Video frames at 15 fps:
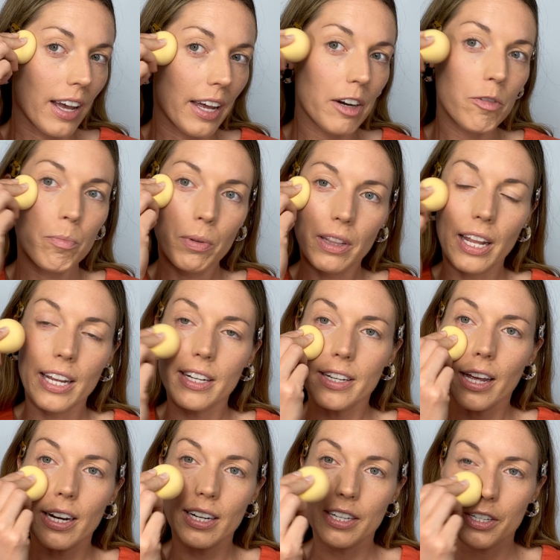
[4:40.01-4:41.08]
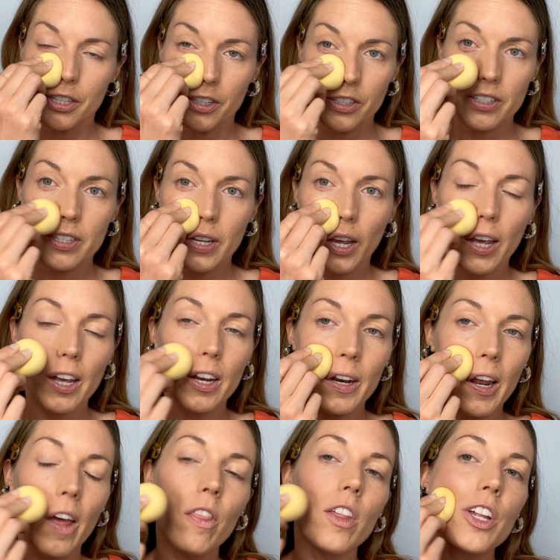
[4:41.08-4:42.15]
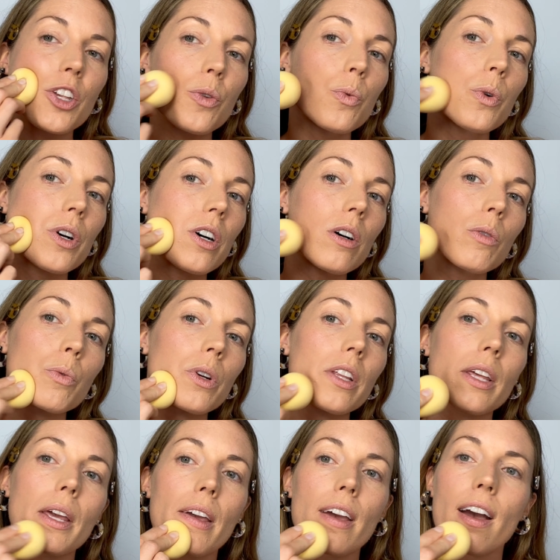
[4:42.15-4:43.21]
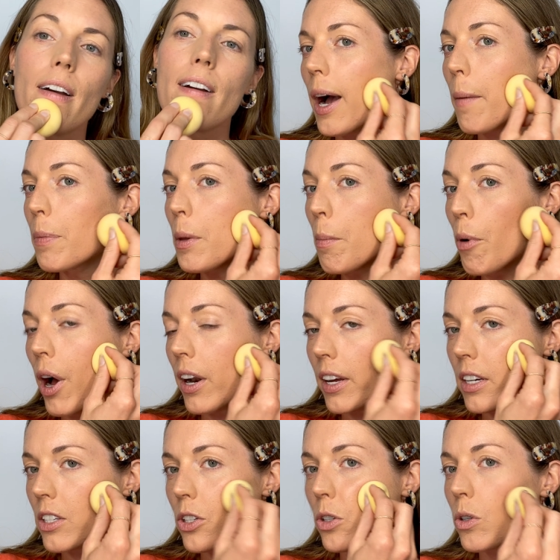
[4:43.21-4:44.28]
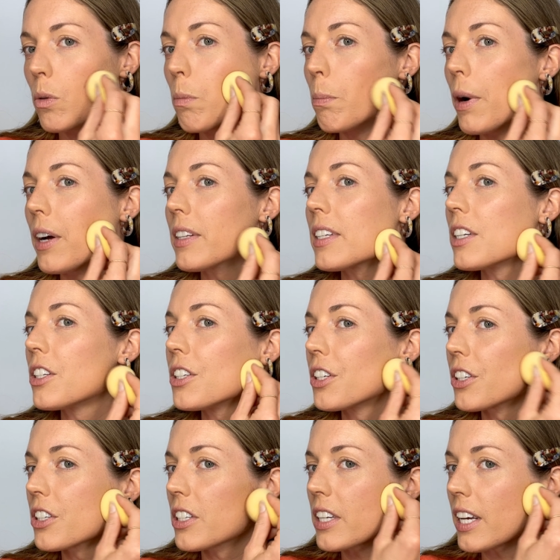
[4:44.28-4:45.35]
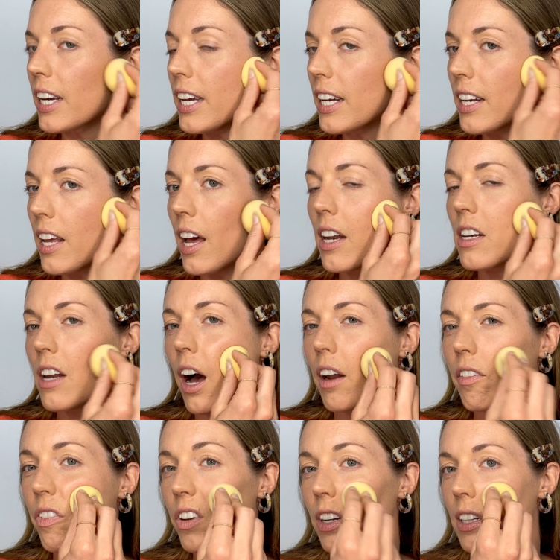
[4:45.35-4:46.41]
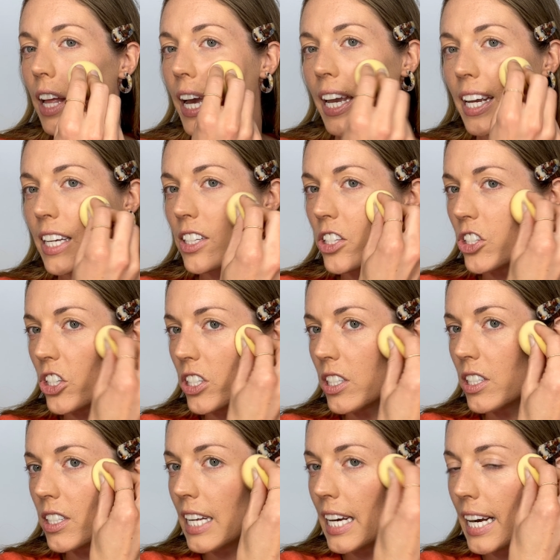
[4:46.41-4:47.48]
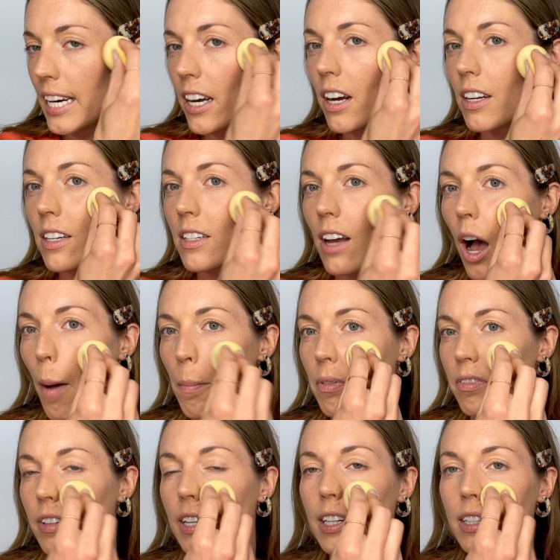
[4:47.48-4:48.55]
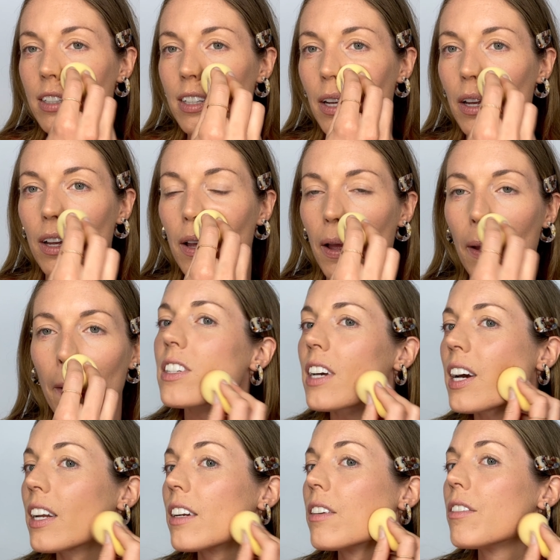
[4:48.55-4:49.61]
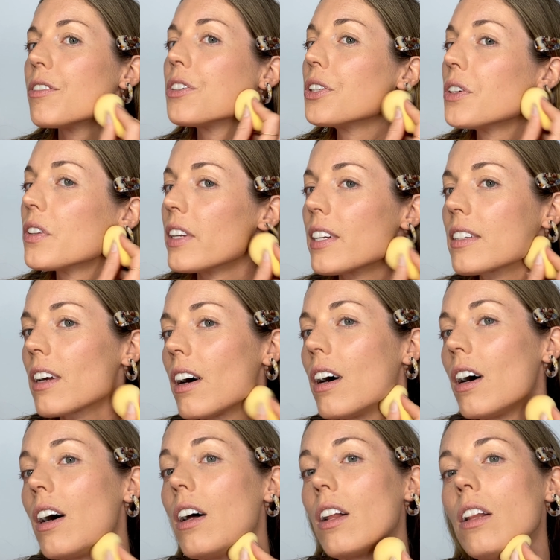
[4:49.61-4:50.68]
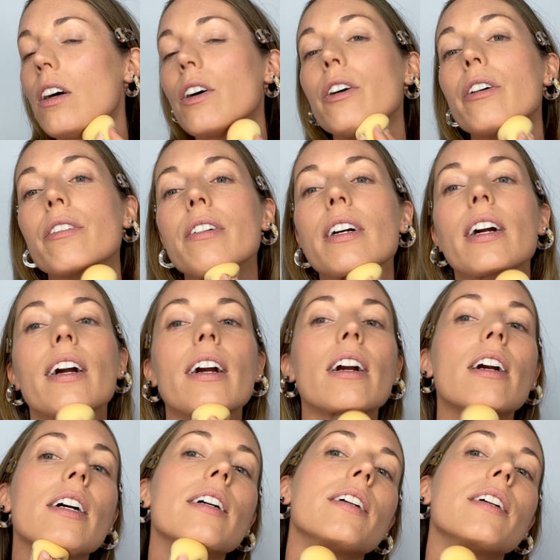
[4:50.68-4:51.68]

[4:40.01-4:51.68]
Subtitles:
kind of blend that into your skin, and this will really help the product to melt into your skin and not feel like it's just sitting on top of it. Kind of do this all over